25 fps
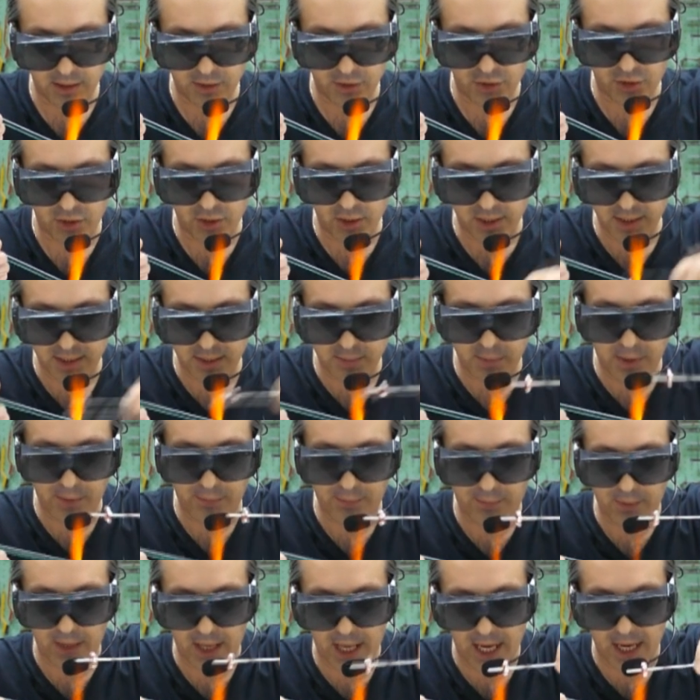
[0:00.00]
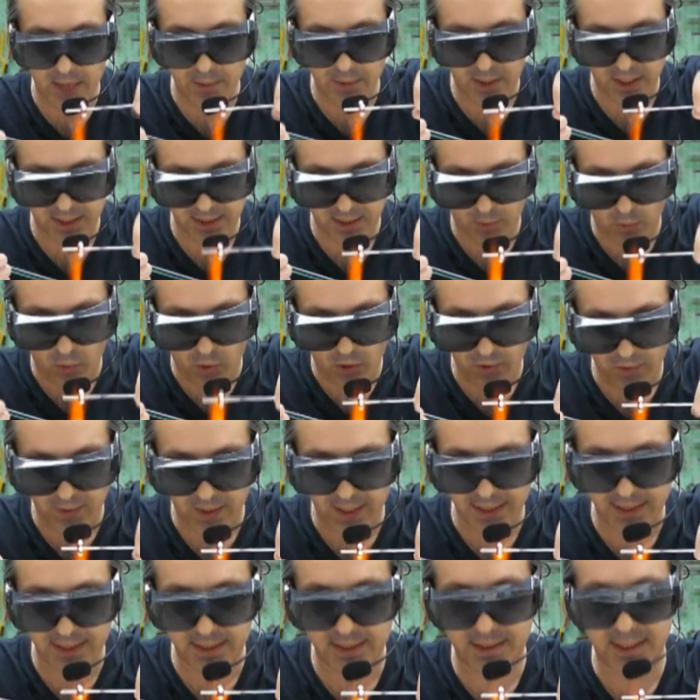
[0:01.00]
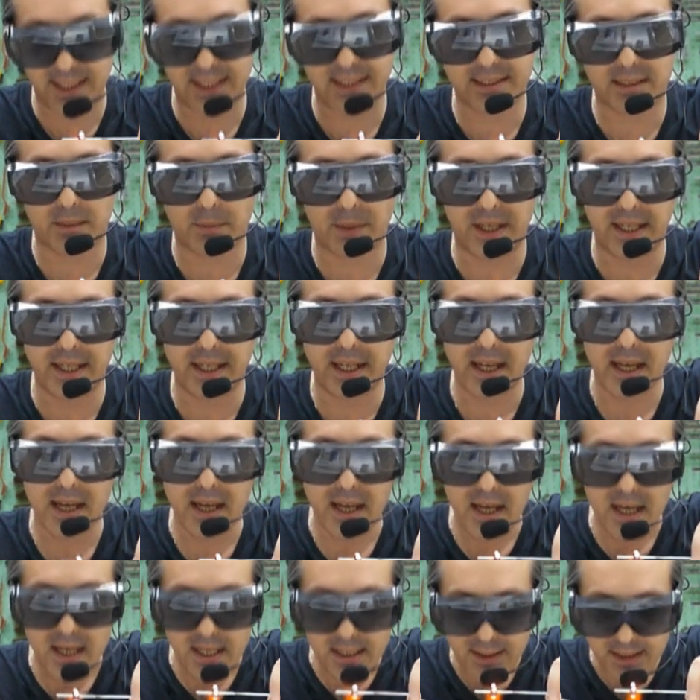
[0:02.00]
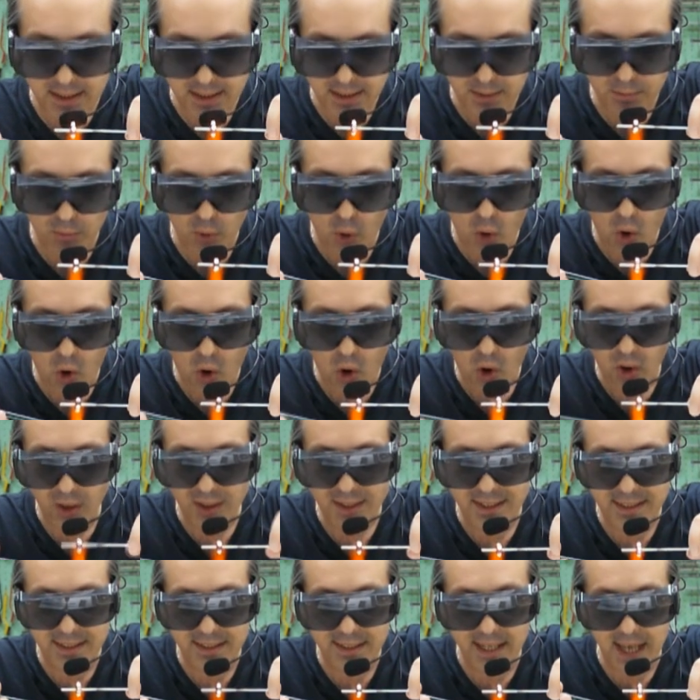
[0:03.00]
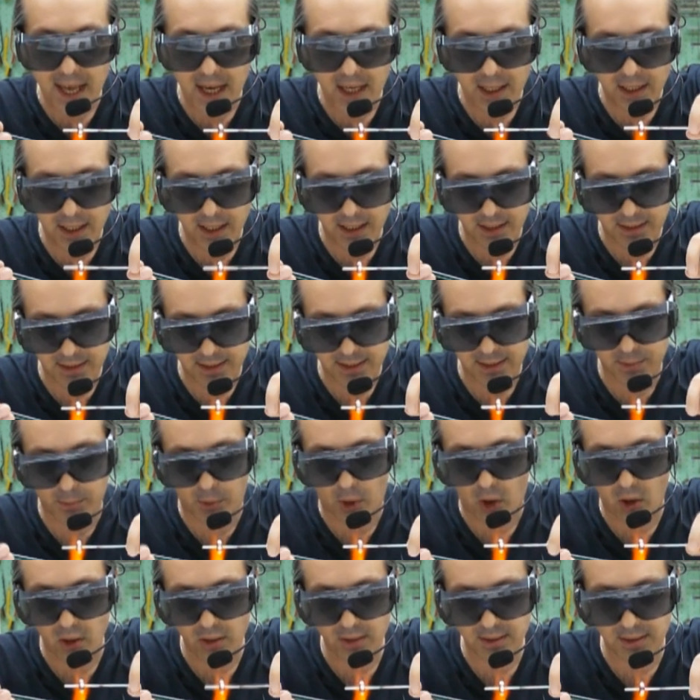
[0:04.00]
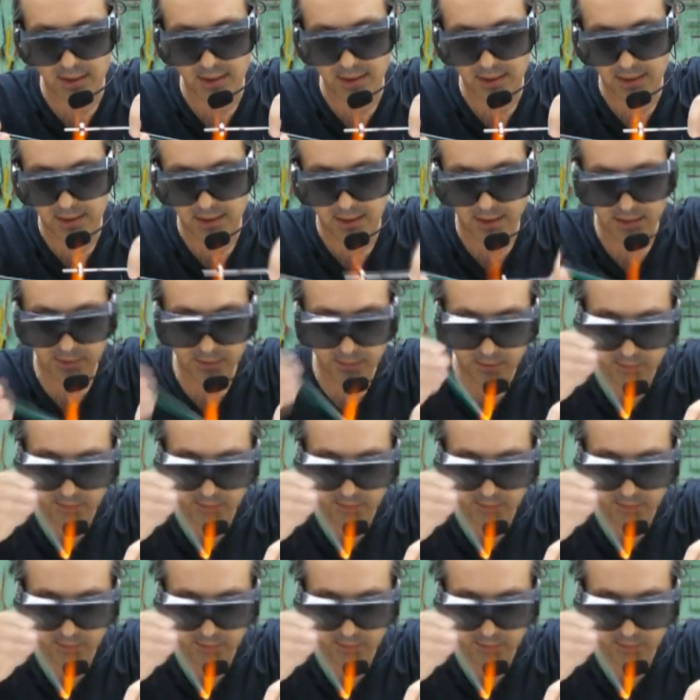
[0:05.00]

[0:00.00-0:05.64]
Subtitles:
adjust my flame because I want these to be small, delicate spots.